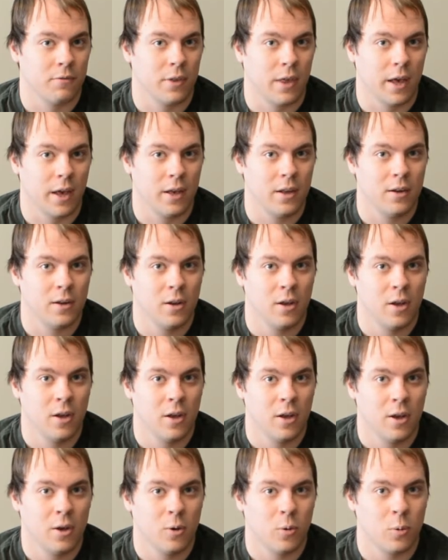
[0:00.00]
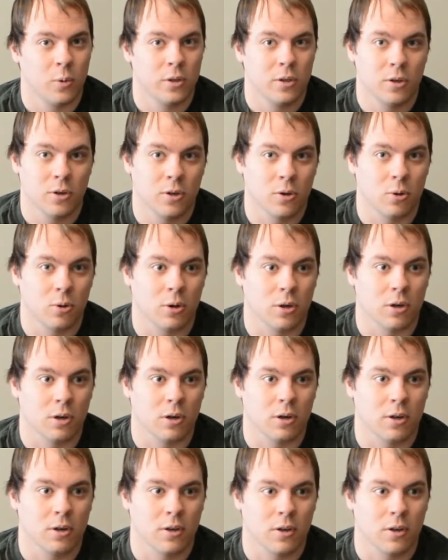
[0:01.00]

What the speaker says: that with your